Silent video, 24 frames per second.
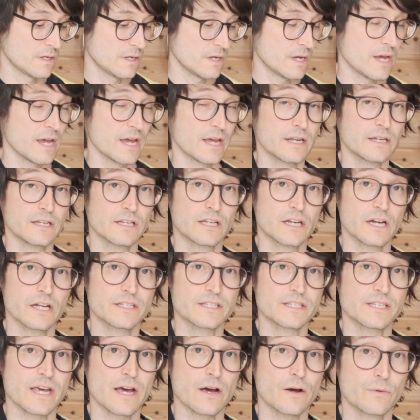And he
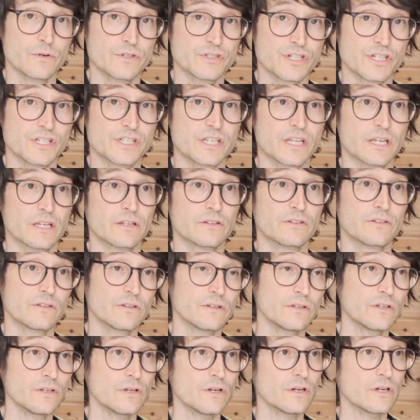cuts out when she sings,
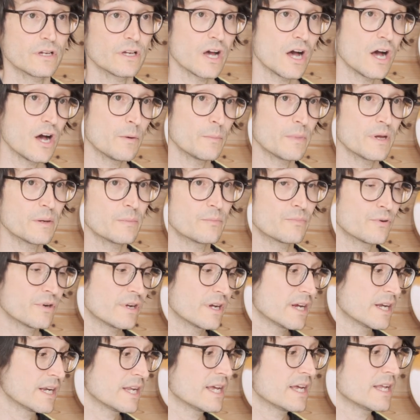"You call me
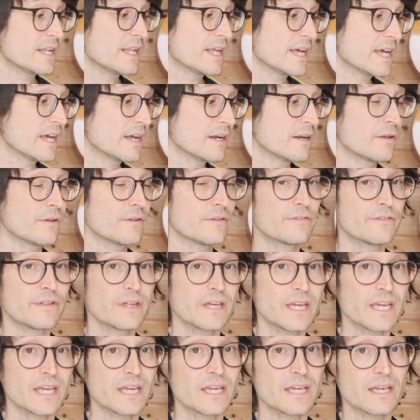pretty little
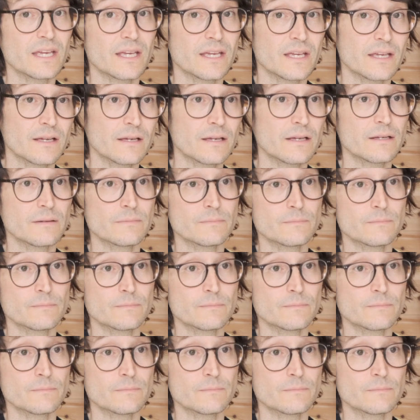thing."